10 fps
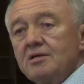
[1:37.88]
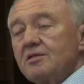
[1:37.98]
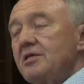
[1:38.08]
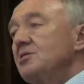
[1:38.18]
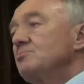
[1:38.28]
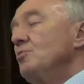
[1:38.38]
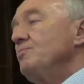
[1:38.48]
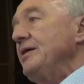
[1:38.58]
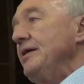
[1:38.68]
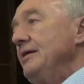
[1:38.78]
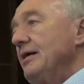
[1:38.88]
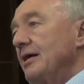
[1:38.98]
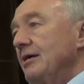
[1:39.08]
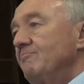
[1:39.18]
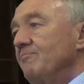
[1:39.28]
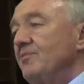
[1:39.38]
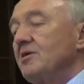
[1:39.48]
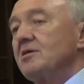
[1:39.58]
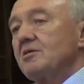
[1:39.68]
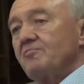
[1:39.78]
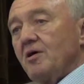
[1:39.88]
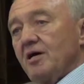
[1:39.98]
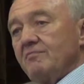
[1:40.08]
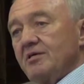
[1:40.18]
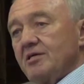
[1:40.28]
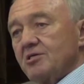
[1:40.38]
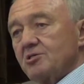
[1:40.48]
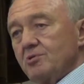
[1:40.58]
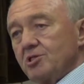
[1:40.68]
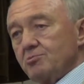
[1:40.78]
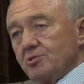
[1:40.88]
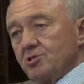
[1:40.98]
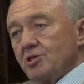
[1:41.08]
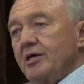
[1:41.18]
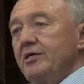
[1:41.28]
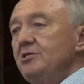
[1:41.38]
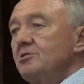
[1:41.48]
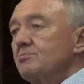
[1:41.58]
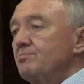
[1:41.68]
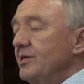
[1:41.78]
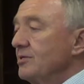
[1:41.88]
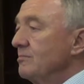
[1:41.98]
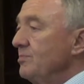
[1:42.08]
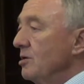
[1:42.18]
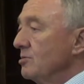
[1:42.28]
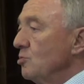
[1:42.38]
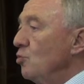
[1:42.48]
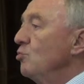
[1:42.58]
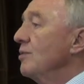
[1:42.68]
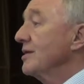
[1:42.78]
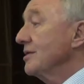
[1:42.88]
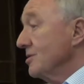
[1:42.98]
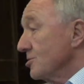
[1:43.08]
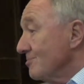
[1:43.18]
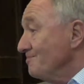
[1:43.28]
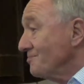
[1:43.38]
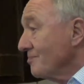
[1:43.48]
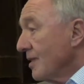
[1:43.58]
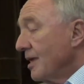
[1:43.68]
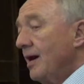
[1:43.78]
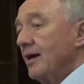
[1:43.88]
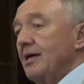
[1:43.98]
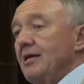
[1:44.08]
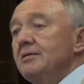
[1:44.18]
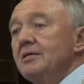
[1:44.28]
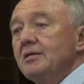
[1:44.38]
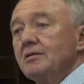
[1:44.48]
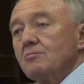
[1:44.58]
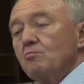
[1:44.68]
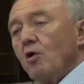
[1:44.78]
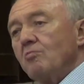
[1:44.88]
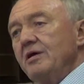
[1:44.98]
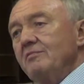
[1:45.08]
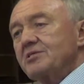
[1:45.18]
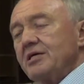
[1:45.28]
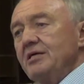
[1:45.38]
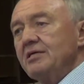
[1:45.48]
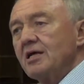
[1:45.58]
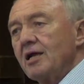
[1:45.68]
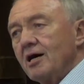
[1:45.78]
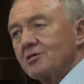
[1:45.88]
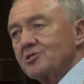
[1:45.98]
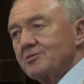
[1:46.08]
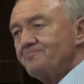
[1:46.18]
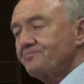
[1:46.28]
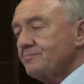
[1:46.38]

this will be a further 5 years which would change Britain beyond all recognition. What we've seen in the last